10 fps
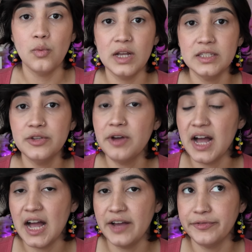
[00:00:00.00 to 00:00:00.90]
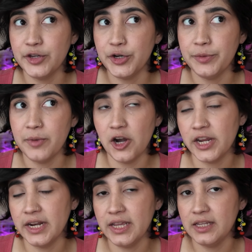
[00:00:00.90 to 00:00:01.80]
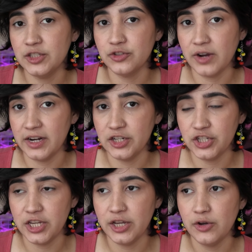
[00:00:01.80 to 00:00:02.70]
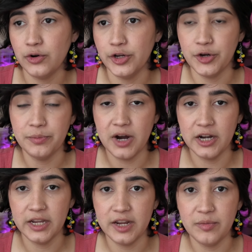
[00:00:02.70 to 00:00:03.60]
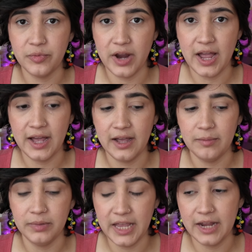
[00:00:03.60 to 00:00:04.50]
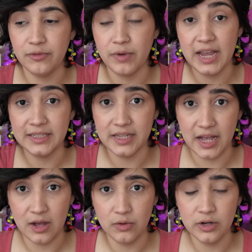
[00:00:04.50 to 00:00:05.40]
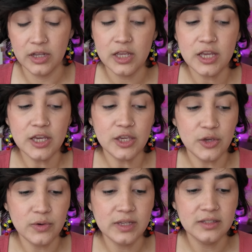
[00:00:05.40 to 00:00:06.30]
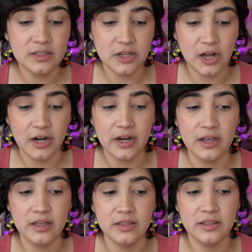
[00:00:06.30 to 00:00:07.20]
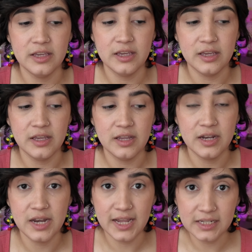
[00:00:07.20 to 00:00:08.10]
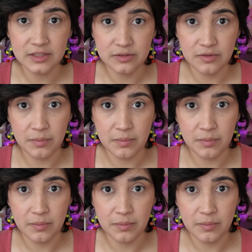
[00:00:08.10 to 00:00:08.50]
Once you have your marketing strategy or your marketing plan right down, you can start the next